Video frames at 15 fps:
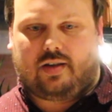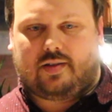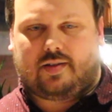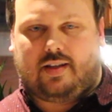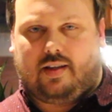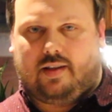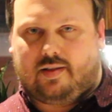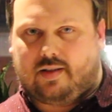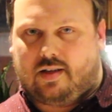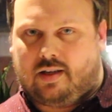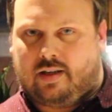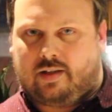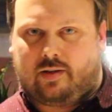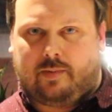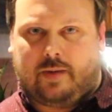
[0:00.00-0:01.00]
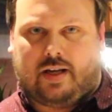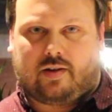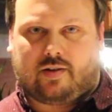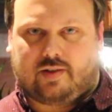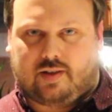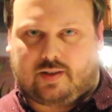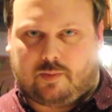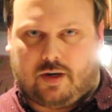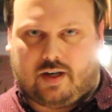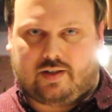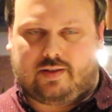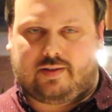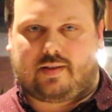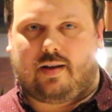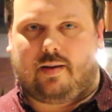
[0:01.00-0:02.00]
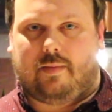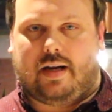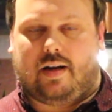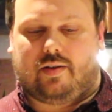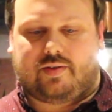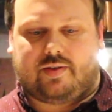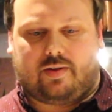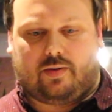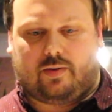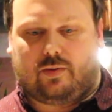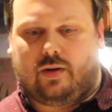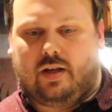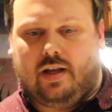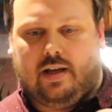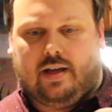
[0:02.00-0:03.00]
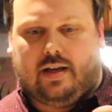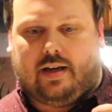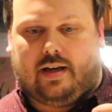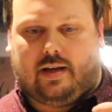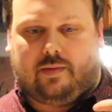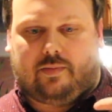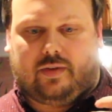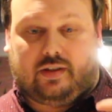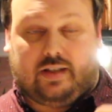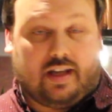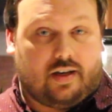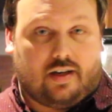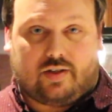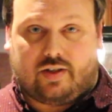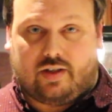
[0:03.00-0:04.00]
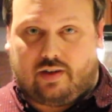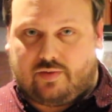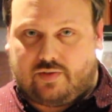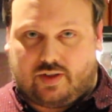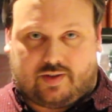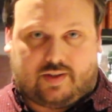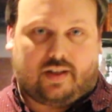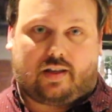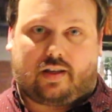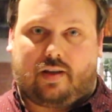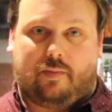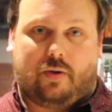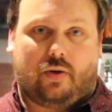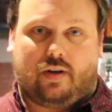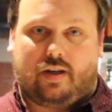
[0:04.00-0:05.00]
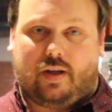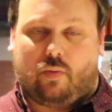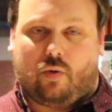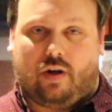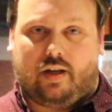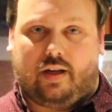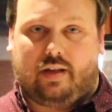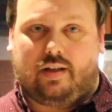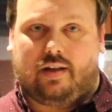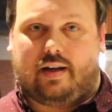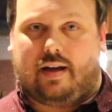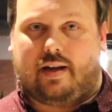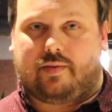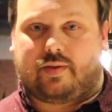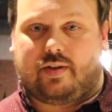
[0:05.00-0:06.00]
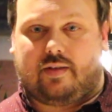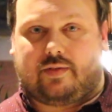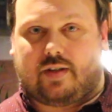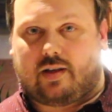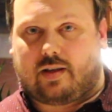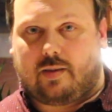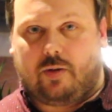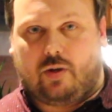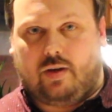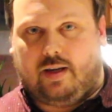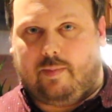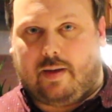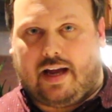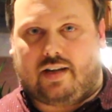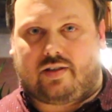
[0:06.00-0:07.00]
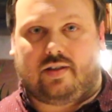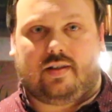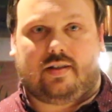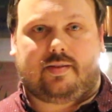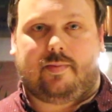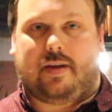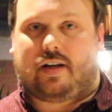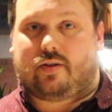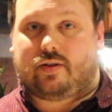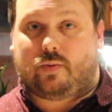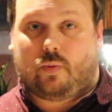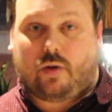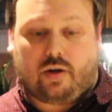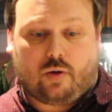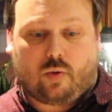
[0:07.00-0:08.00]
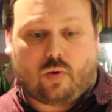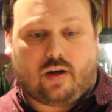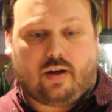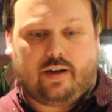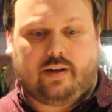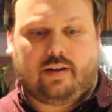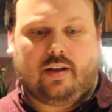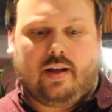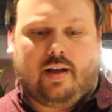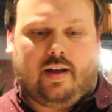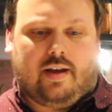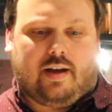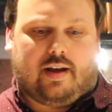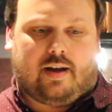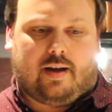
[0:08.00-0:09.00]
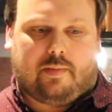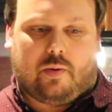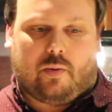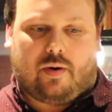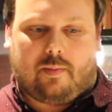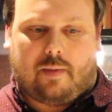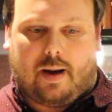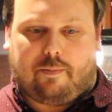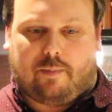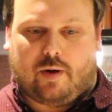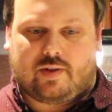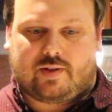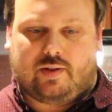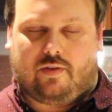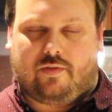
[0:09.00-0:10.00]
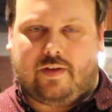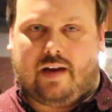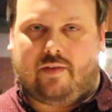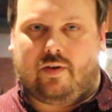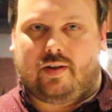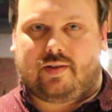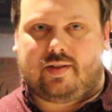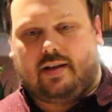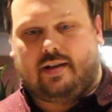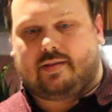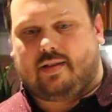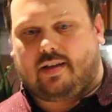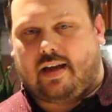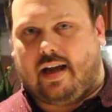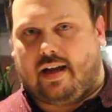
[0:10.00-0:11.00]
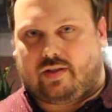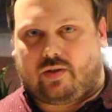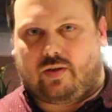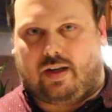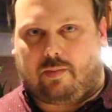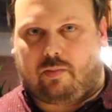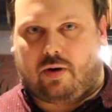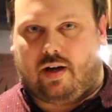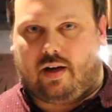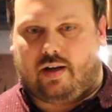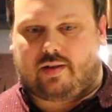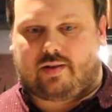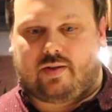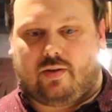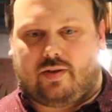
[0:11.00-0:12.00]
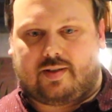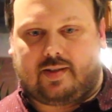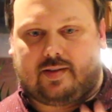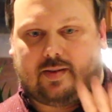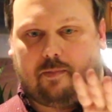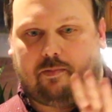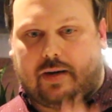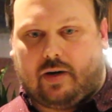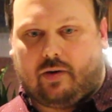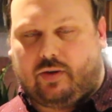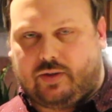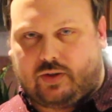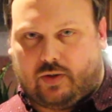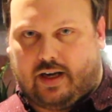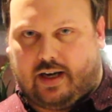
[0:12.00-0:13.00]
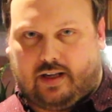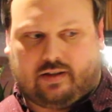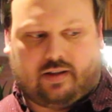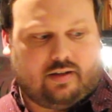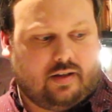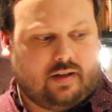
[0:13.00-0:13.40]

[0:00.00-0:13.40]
to see these other Maker's expressions come out. So the Lee Initiative just did a community one, so they've done community batches, Maker's 101, but one of my personal favorites is the cast strength product. So this is a barrel strength,